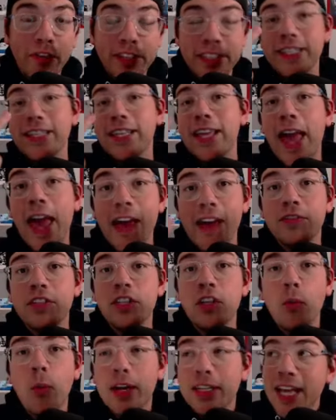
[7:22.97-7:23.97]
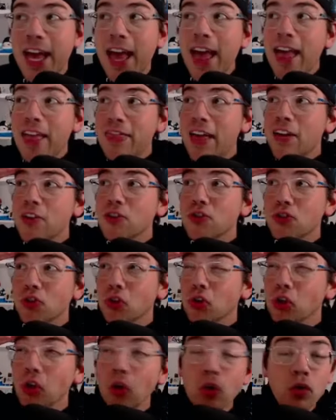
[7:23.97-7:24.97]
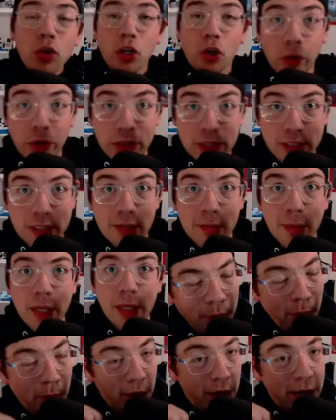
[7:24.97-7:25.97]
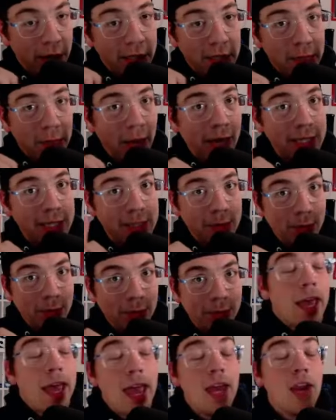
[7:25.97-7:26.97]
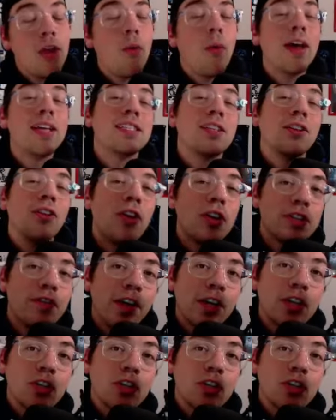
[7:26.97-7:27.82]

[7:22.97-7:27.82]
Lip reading: in the AFC West. That is ludicrous to me, but it is possible. Anyways, the Las Vegas